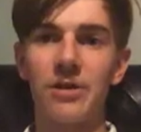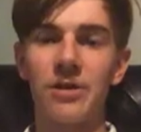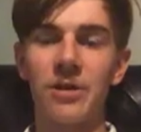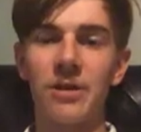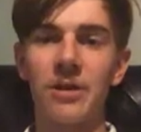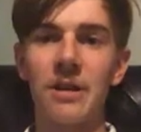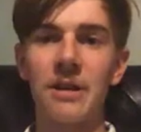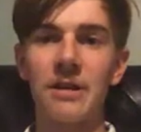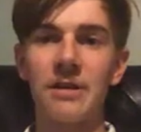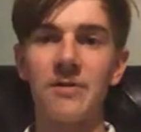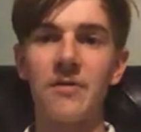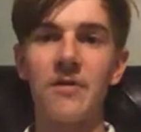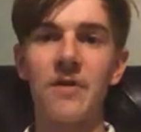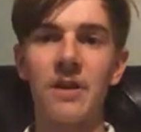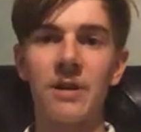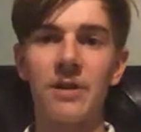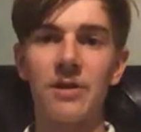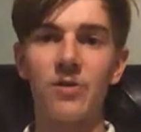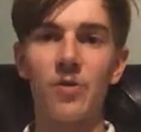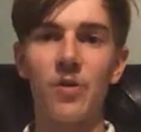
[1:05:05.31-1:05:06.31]
against
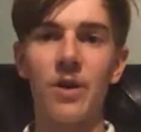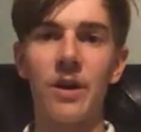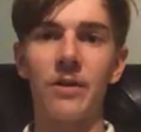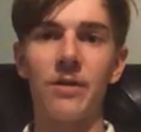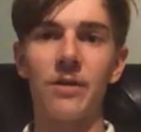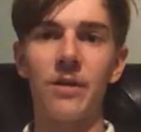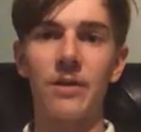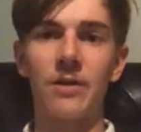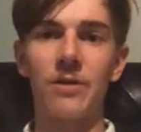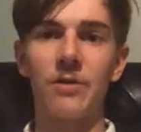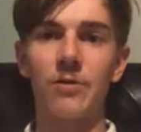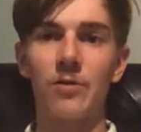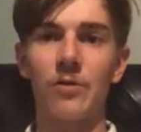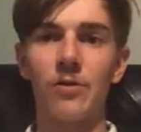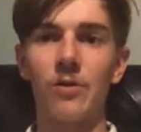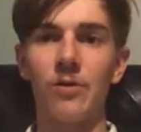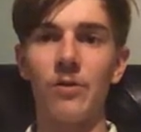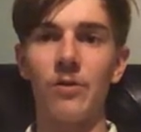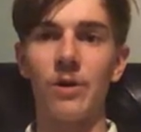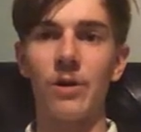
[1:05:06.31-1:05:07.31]
Venezuela
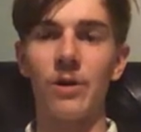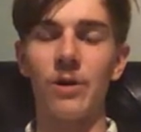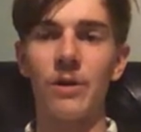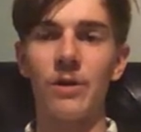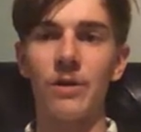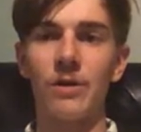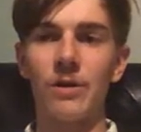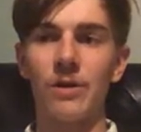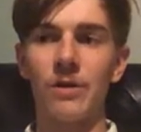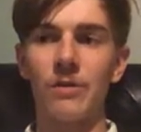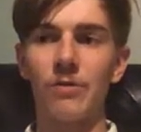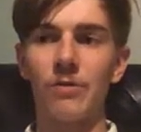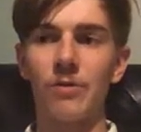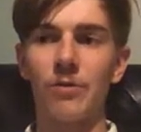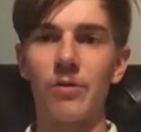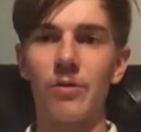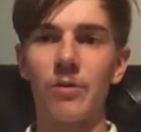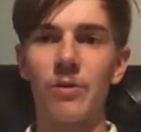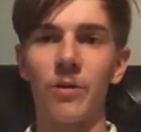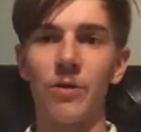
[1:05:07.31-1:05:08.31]
through
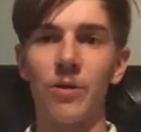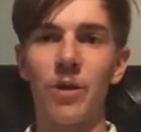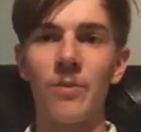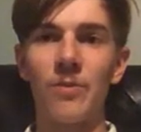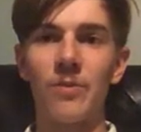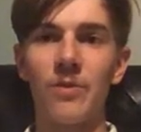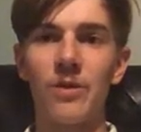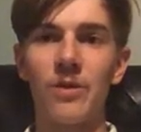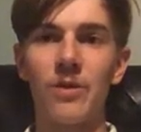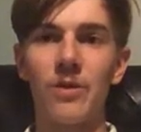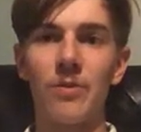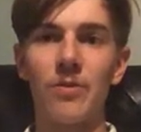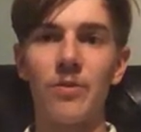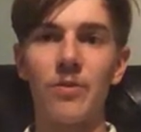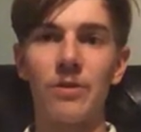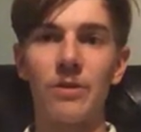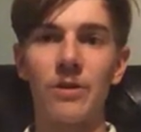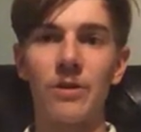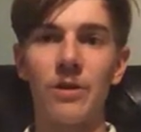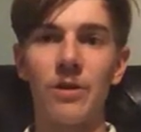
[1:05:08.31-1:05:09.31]
Colombia,
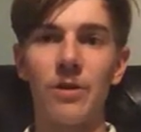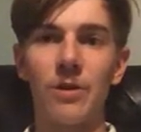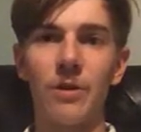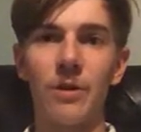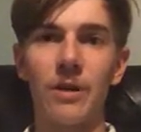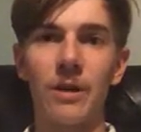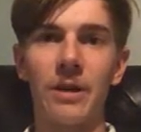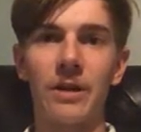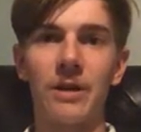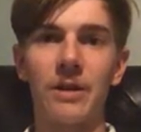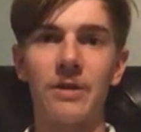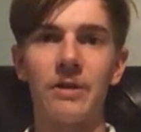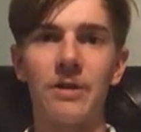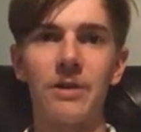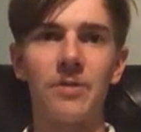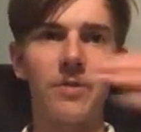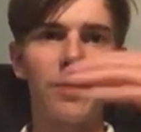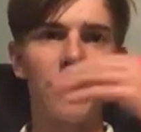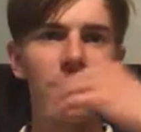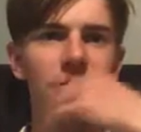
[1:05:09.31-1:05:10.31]
Brazil, and
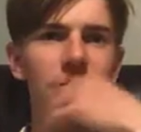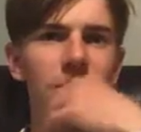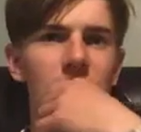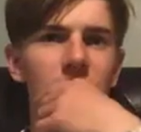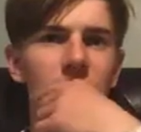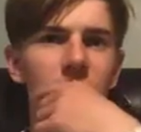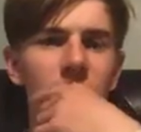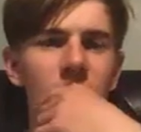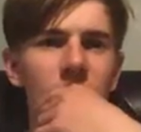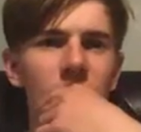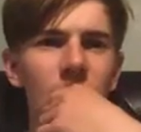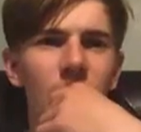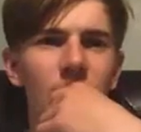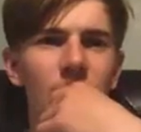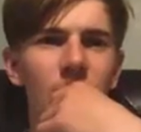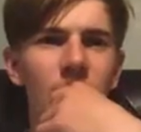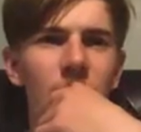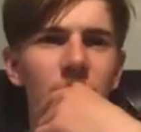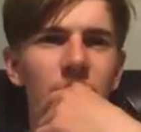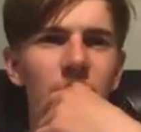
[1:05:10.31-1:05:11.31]
might be
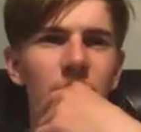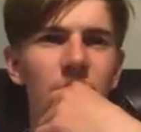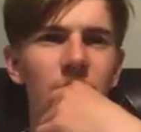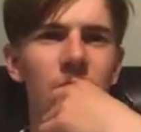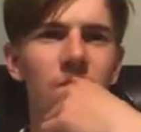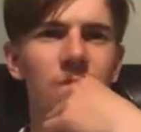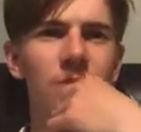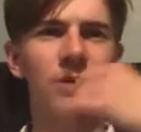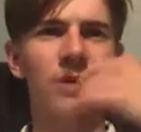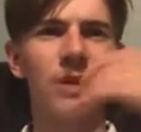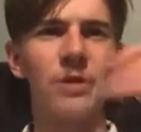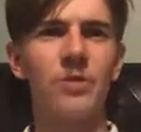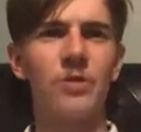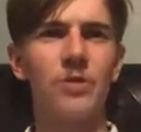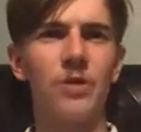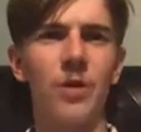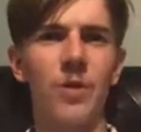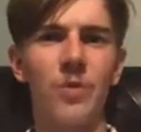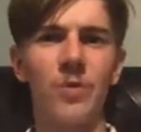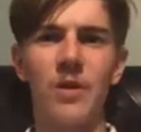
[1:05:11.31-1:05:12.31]
some
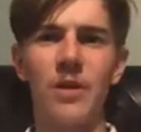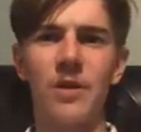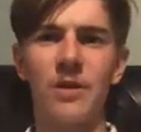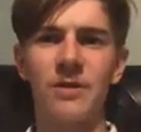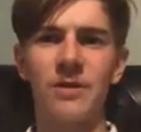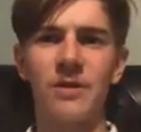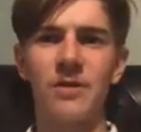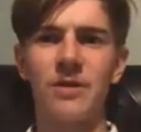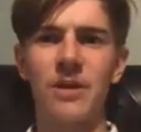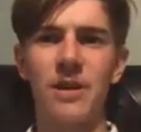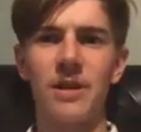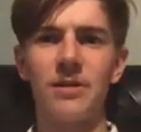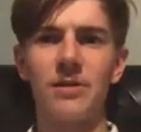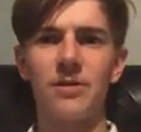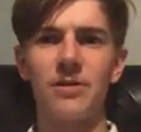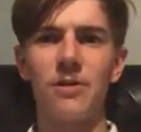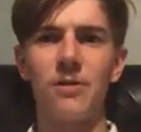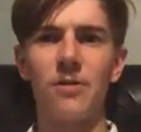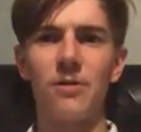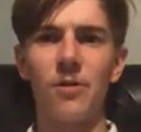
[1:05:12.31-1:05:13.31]
Central American
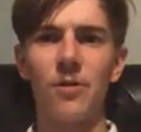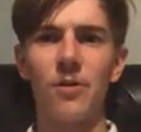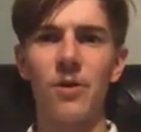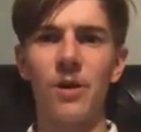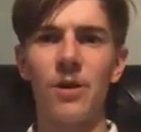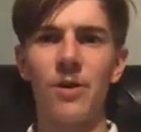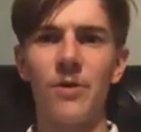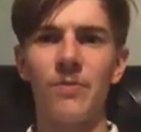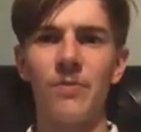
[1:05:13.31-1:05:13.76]
states too.